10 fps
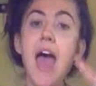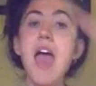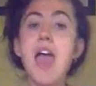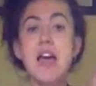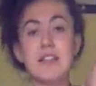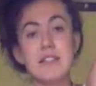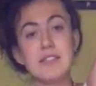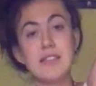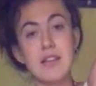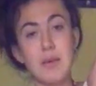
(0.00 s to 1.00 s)
and
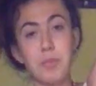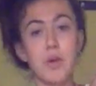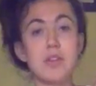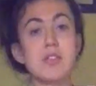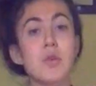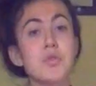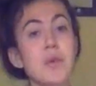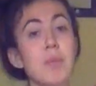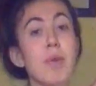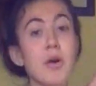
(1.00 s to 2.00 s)
ascend upward, so
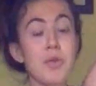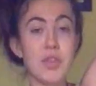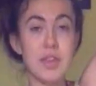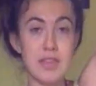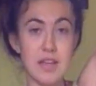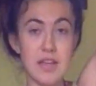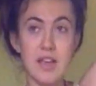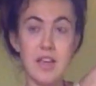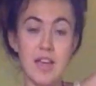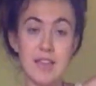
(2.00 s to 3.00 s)
doing both at the
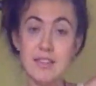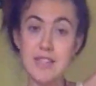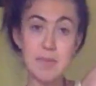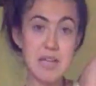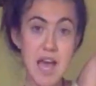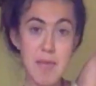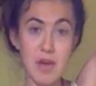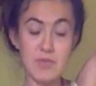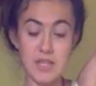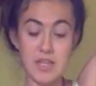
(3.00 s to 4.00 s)
same time
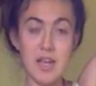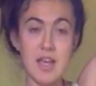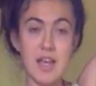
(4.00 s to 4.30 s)
often,